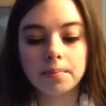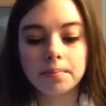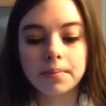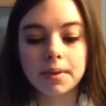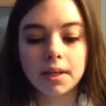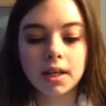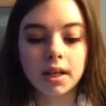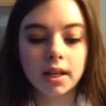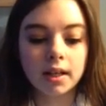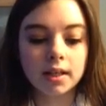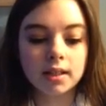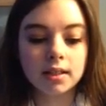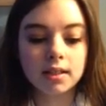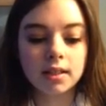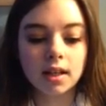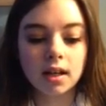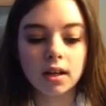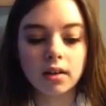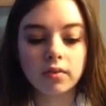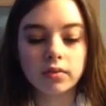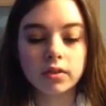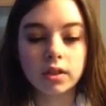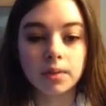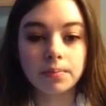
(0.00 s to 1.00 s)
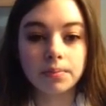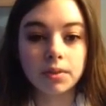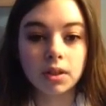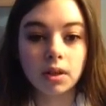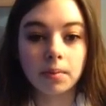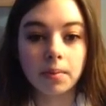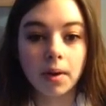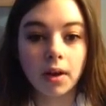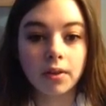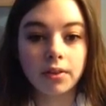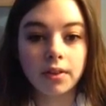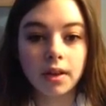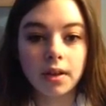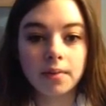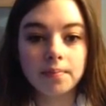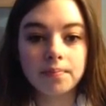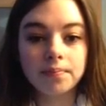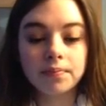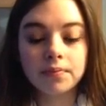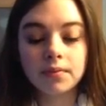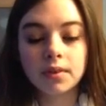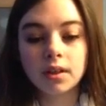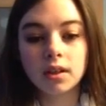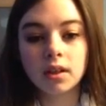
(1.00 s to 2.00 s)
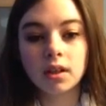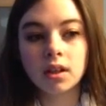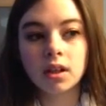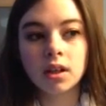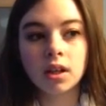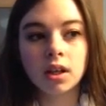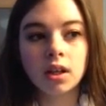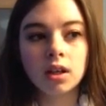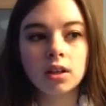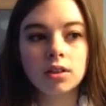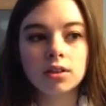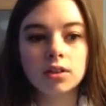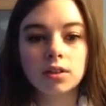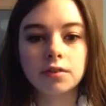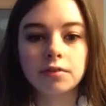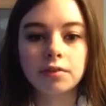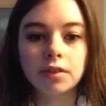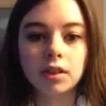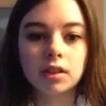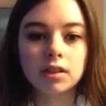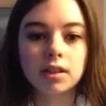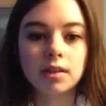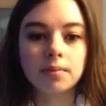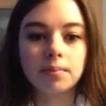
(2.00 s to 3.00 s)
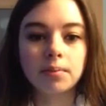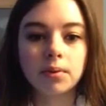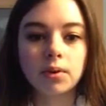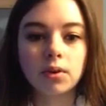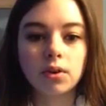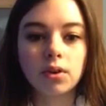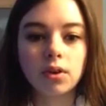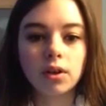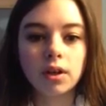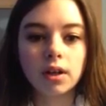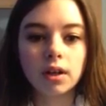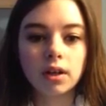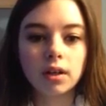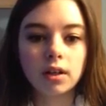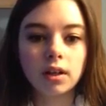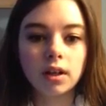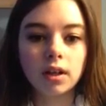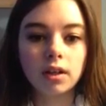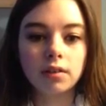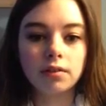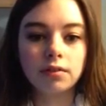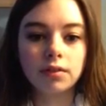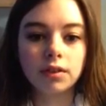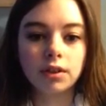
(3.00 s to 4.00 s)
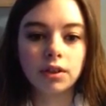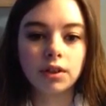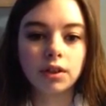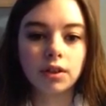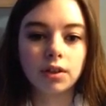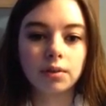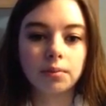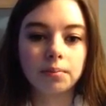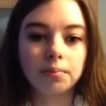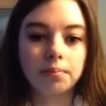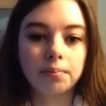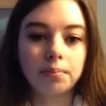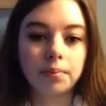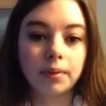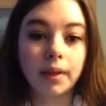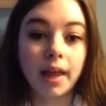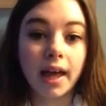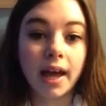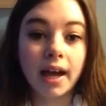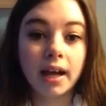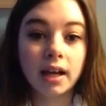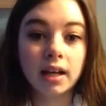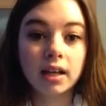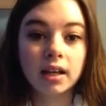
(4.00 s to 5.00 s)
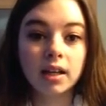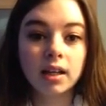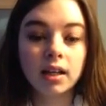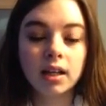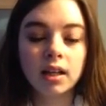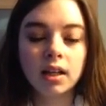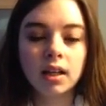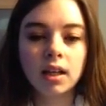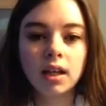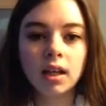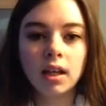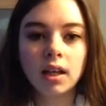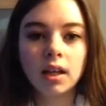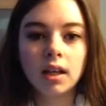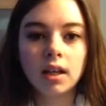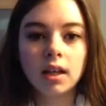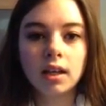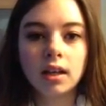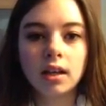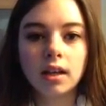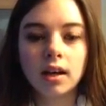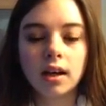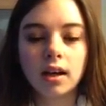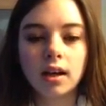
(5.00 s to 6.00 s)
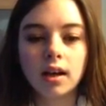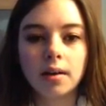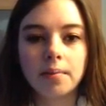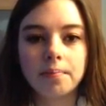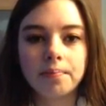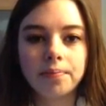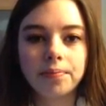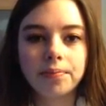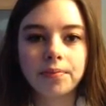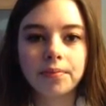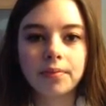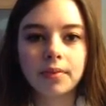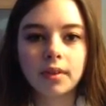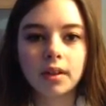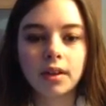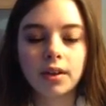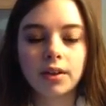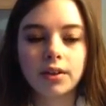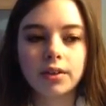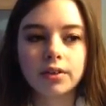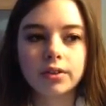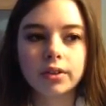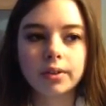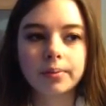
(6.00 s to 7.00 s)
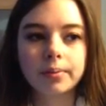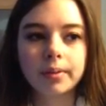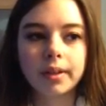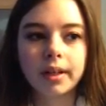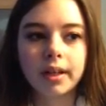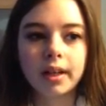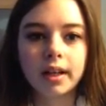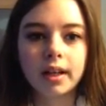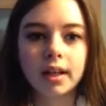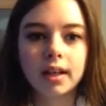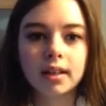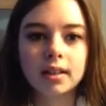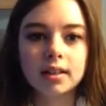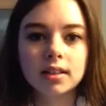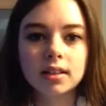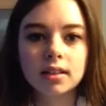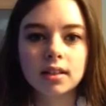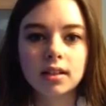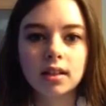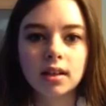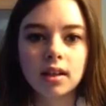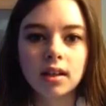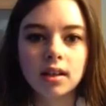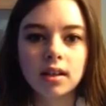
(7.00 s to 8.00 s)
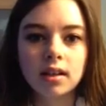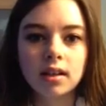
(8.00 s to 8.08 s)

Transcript: because of something about them. So, for example, if you're black, you're discriminated against.